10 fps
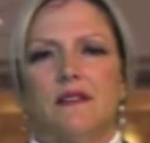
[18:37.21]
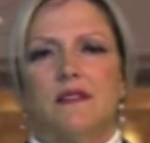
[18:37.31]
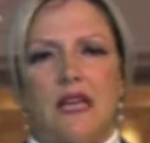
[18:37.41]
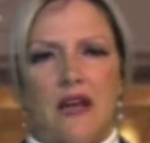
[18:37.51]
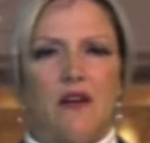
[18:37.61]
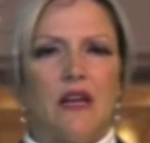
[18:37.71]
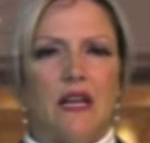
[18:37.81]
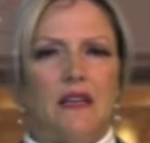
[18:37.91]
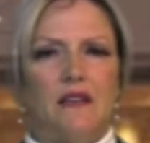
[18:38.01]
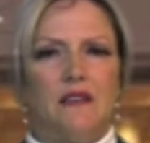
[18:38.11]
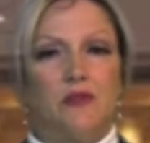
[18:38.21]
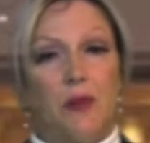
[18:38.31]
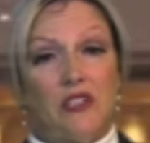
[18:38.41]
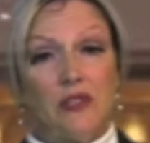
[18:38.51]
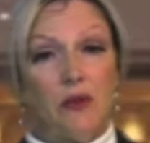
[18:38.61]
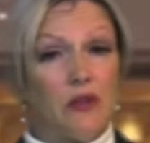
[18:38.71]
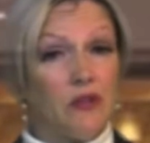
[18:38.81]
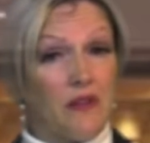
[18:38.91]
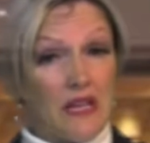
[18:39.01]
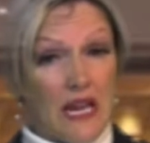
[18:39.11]
Saturday, especially when there's
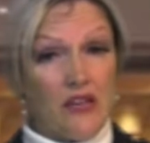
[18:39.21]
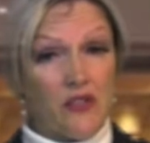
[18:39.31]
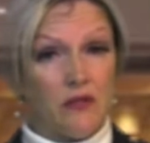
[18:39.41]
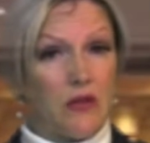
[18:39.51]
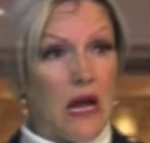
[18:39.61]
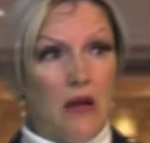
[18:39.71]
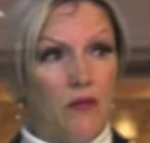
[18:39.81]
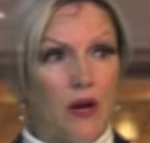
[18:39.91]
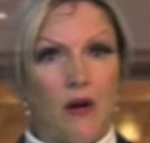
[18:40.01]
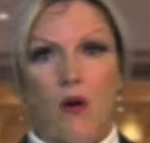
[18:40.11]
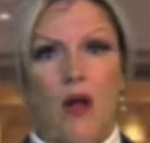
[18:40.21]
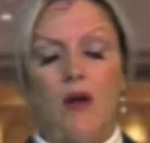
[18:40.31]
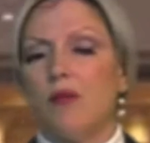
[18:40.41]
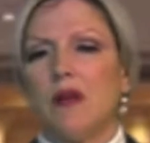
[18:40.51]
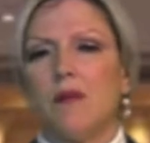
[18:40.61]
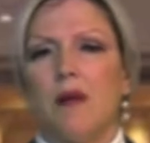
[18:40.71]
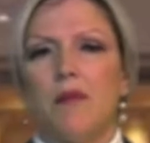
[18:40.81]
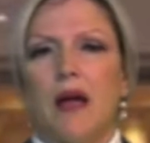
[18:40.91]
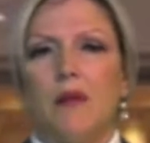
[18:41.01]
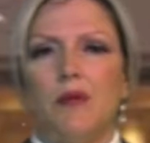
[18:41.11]
vacation. God, where? Oh, I don't bring my
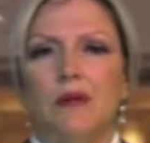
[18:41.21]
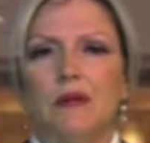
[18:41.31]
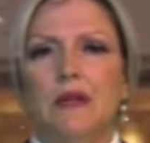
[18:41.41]
Bible.